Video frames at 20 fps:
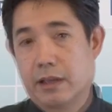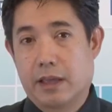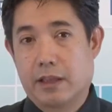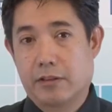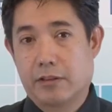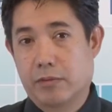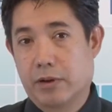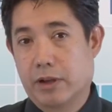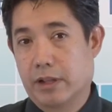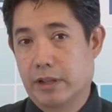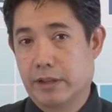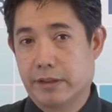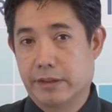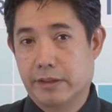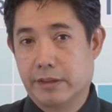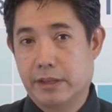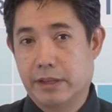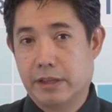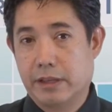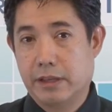as well as
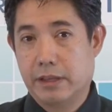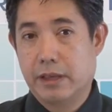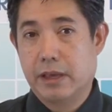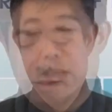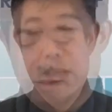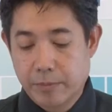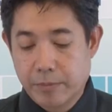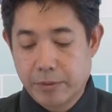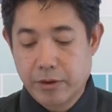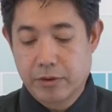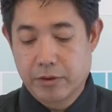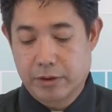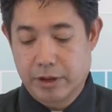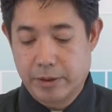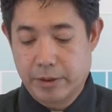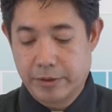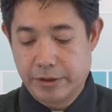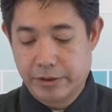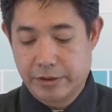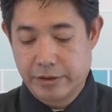the computer
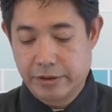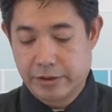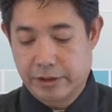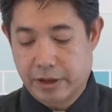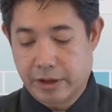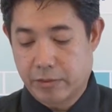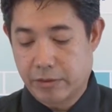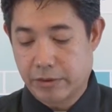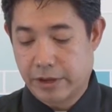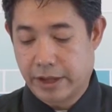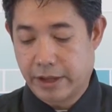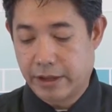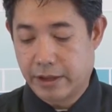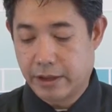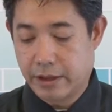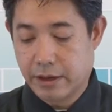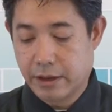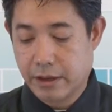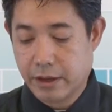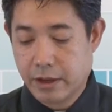images that were
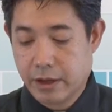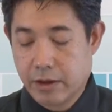taken,